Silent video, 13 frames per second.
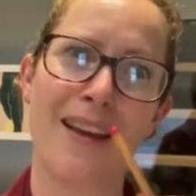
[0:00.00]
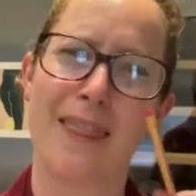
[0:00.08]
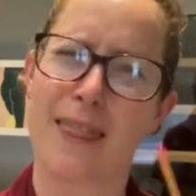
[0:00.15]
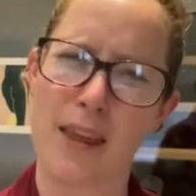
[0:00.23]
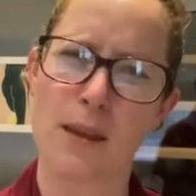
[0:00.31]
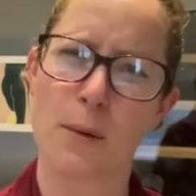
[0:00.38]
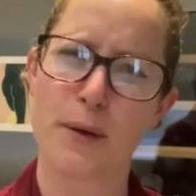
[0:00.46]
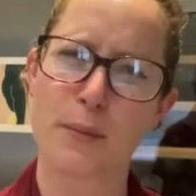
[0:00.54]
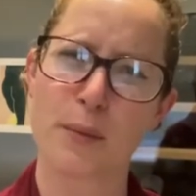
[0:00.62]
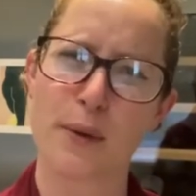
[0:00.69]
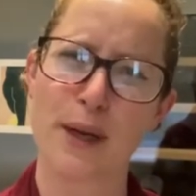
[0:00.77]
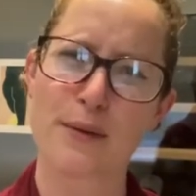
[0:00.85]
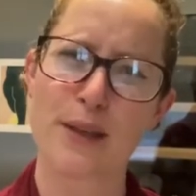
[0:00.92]
I think the way I was
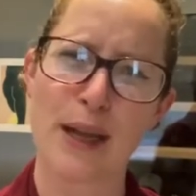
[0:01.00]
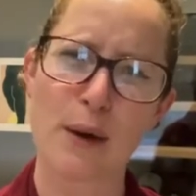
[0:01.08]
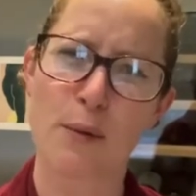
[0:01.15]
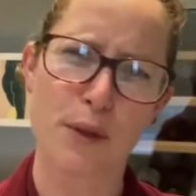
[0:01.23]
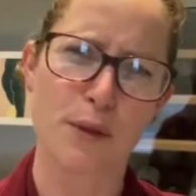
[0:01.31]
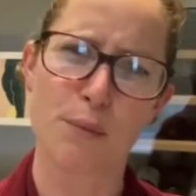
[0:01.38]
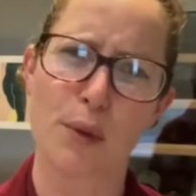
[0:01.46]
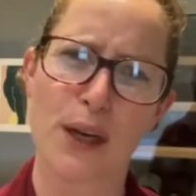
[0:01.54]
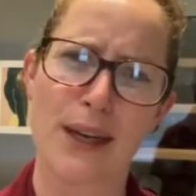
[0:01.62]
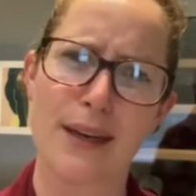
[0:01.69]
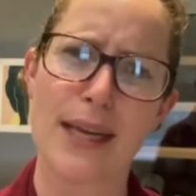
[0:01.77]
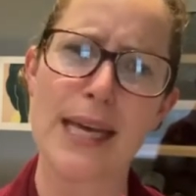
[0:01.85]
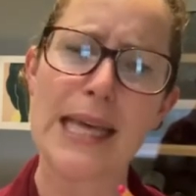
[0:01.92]
pronouncing that wasn't
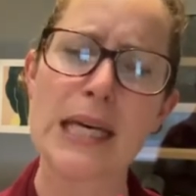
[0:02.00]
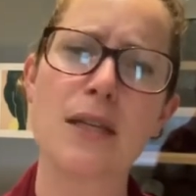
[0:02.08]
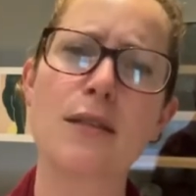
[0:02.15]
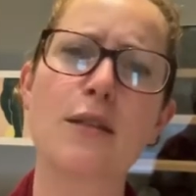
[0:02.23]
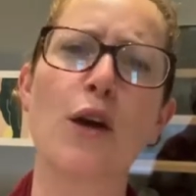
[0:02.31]
brilliant either,